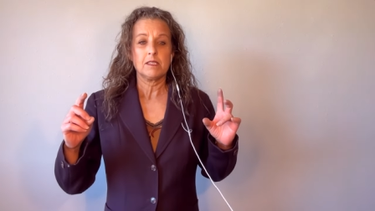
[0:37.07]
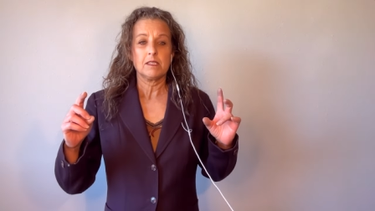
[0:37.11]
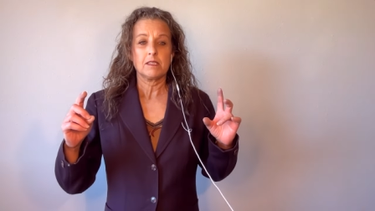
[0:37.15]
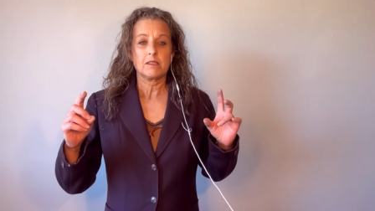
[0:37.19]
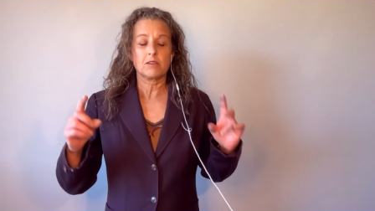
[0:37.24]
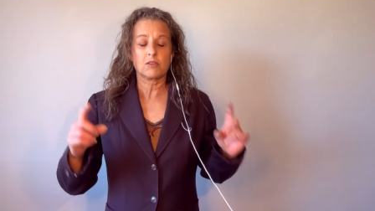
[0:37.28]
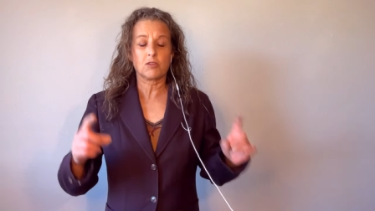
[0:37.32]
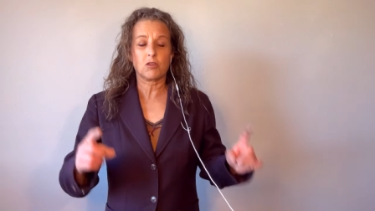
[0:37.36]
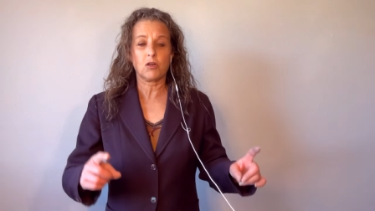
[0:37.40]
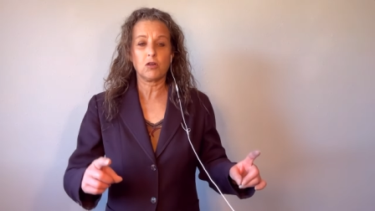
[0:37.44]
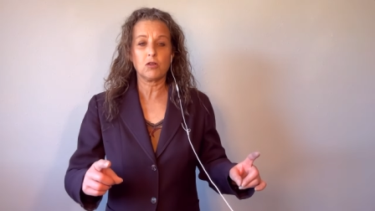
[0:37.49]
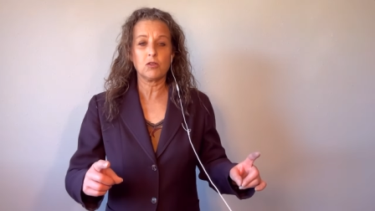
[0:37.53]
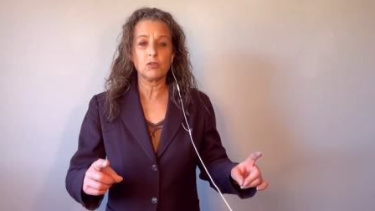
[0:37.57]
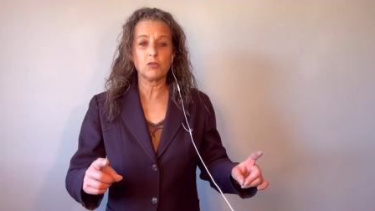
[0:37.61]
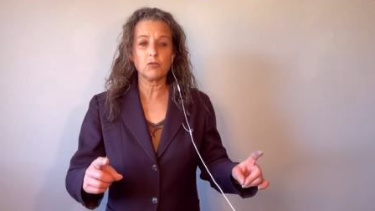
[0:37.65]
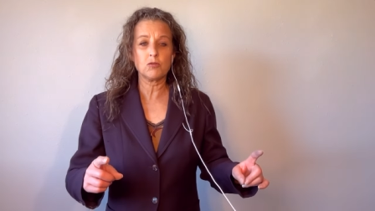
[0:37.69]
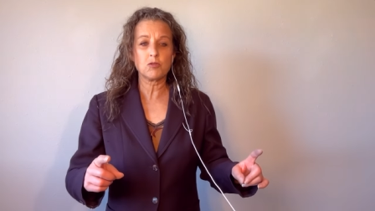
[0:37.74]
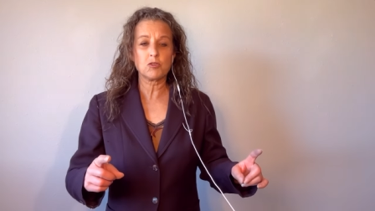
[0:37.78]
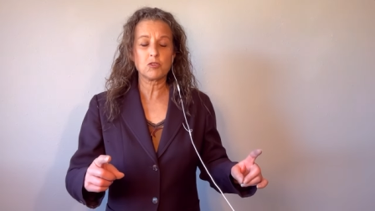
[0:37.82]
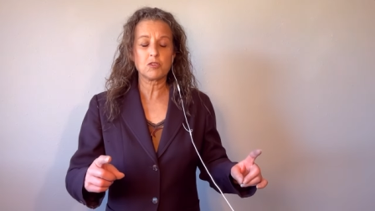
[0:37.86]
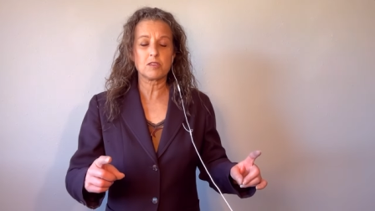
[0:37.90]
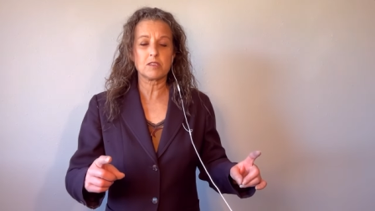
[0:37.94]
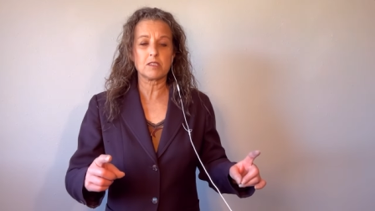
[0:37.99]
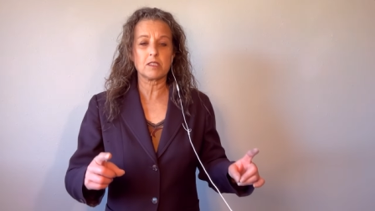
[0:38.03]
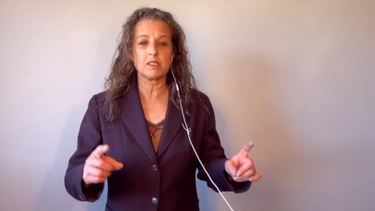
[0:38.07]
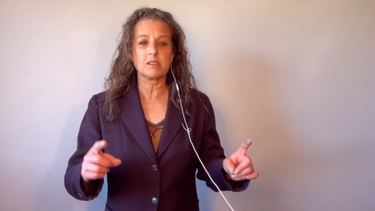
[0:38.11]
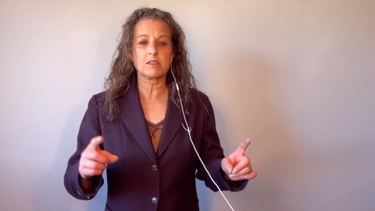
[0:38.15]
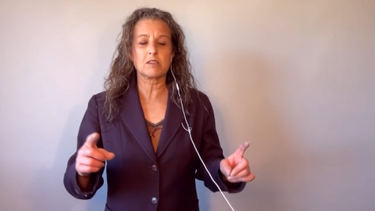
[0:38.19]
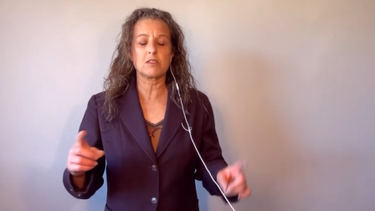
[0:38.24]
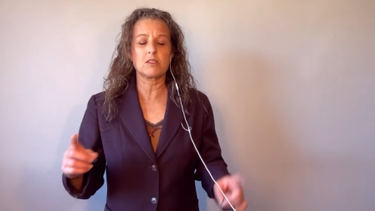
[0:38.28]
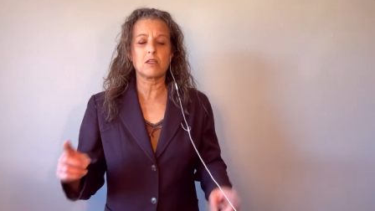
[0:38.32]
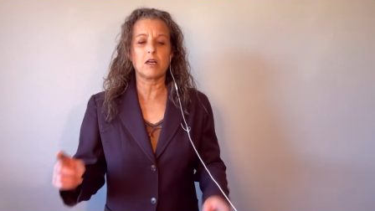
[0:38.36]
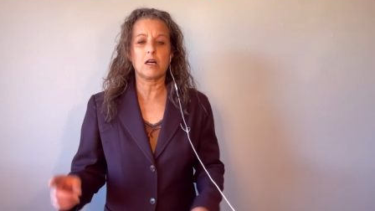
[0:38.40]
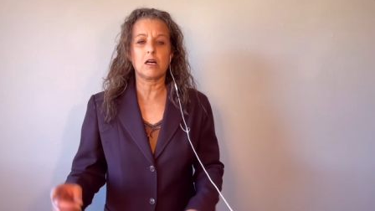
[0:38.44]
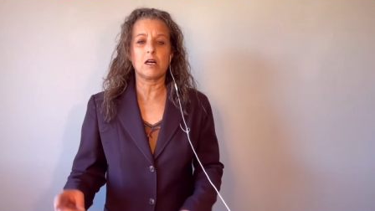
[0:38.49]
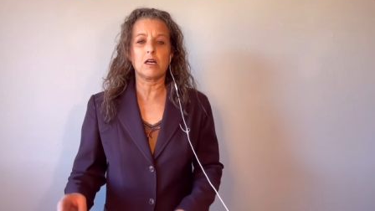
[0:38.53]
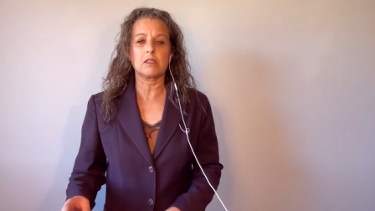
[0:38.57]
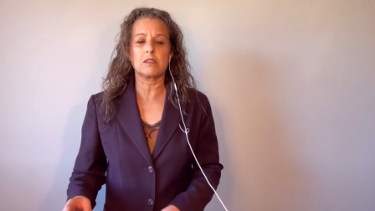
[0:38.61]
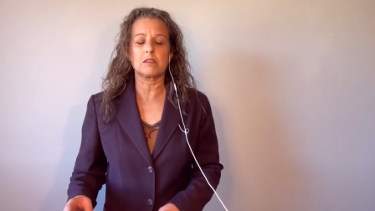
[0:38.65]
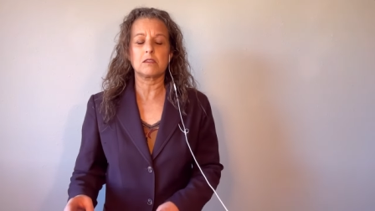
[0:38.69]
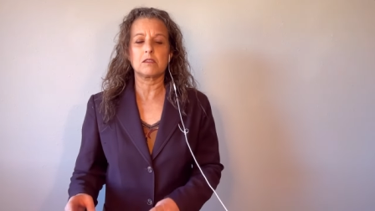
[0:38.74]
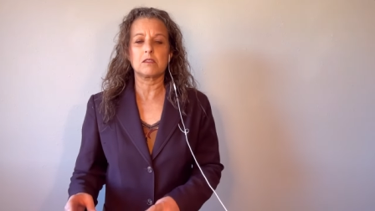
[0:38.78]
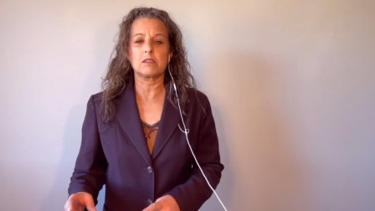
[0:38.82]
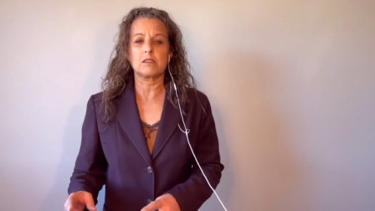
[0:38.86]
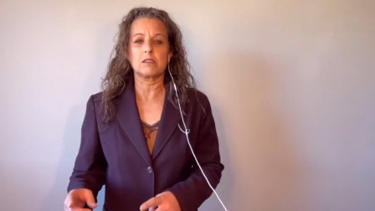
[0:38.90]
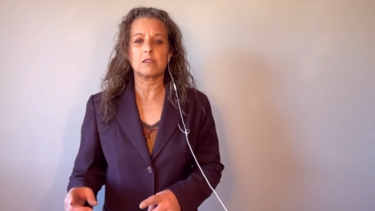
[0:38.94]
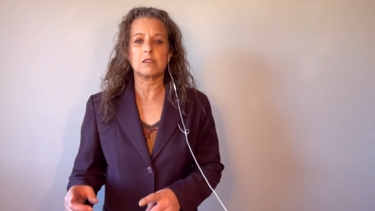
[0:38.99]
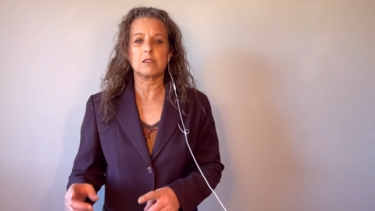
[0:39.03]
the coast is not
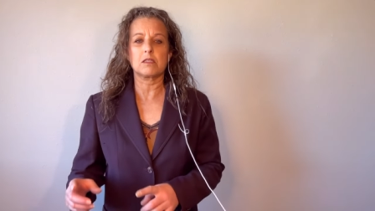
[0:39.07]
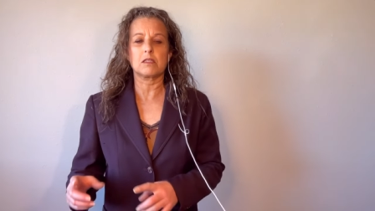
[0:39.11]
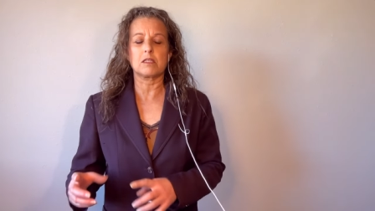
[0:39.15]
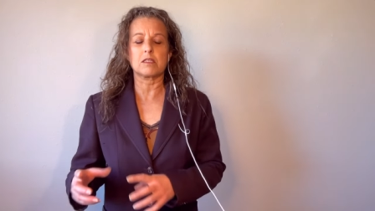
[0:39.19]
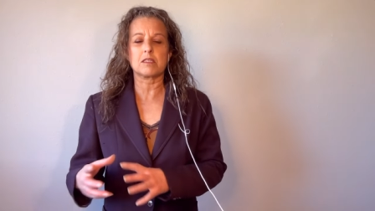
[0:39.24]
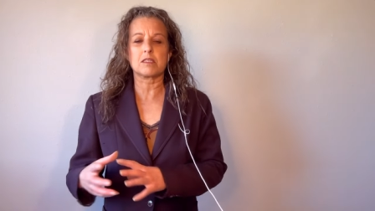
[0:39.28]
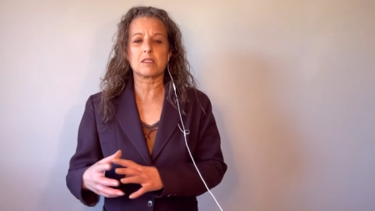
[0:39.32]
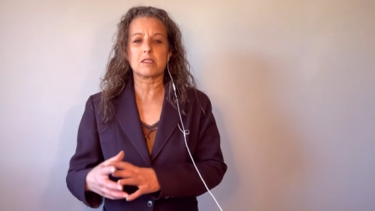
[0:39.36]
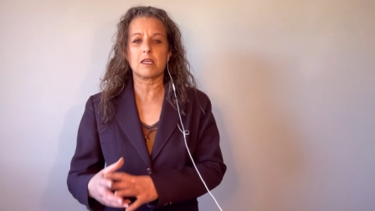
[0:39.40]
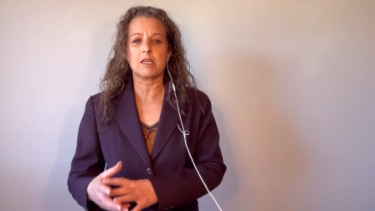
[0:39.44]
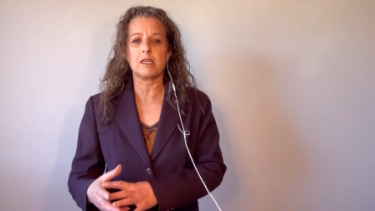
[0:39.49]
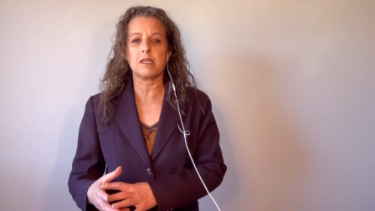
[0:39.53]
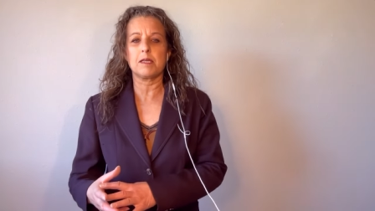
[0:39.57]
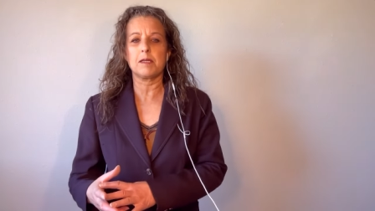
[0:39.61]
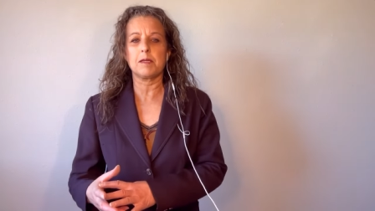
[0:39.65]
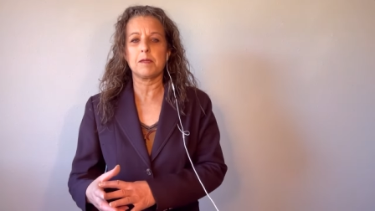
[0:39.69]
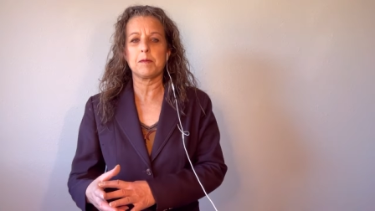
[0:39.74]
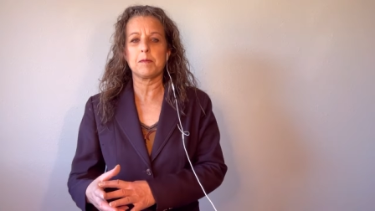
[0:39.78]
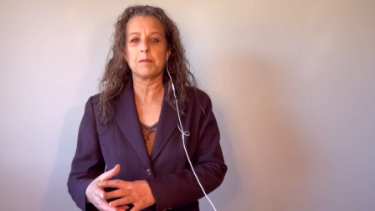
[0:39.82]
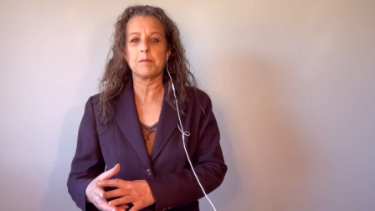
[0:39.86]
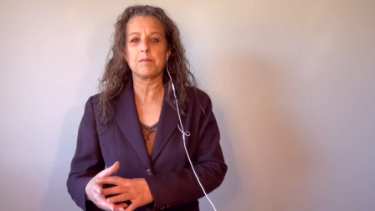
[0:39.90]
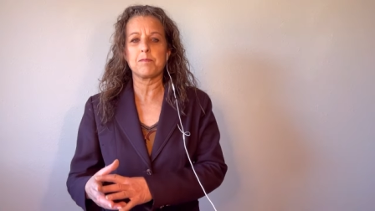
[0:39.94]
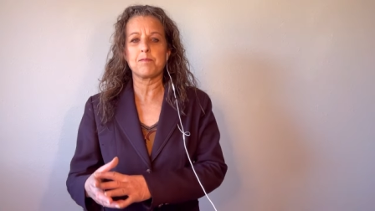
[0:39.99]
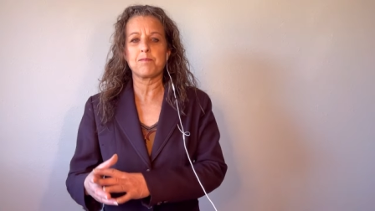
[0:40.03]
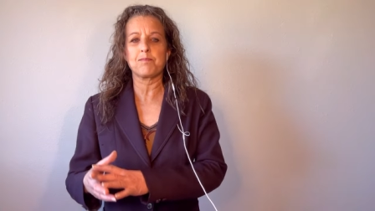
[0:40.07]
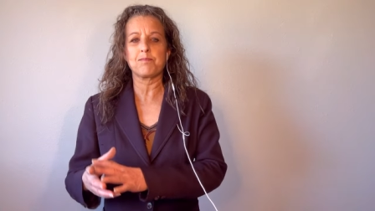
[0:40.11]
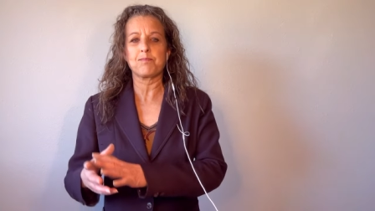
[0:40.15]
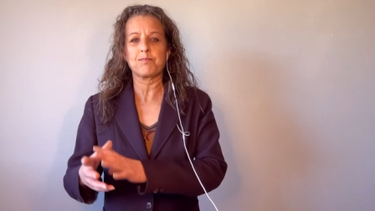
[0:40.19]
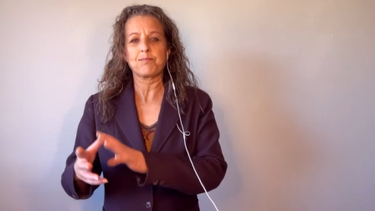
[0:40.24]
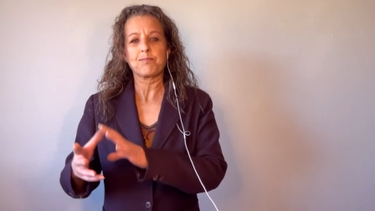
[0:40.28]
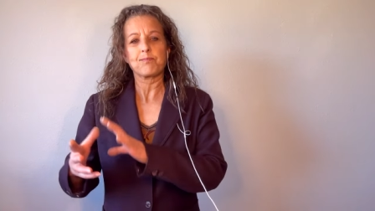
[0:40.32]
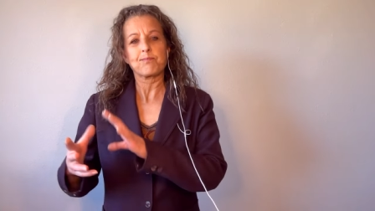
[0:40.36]
the same